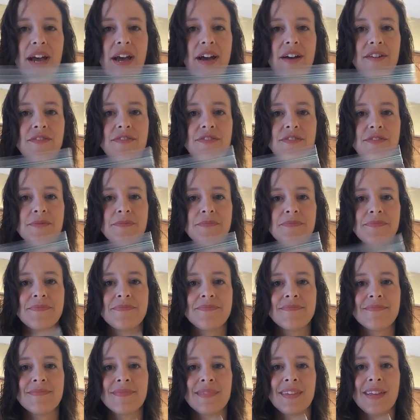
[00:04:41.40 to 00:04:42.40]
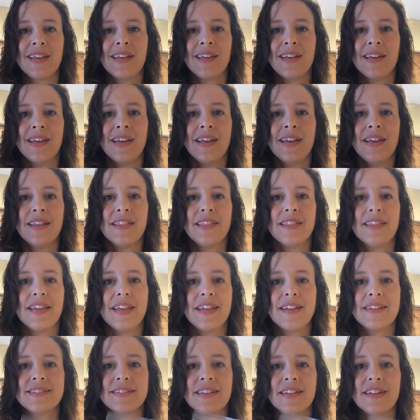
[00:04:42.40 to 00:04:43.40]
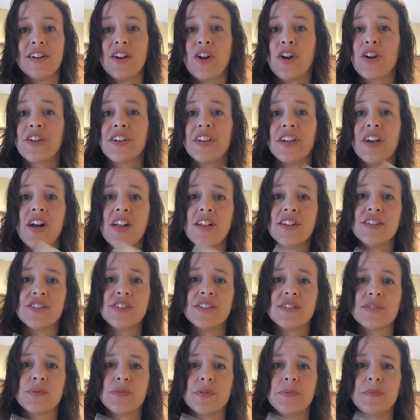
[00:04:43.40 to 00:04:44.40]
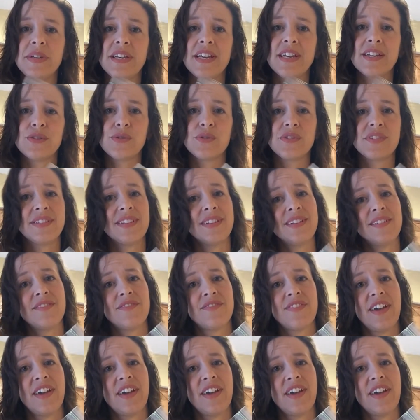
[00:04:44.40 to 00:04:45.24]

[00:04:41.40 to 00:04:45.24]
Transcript: have things that an archaeologist would be interested in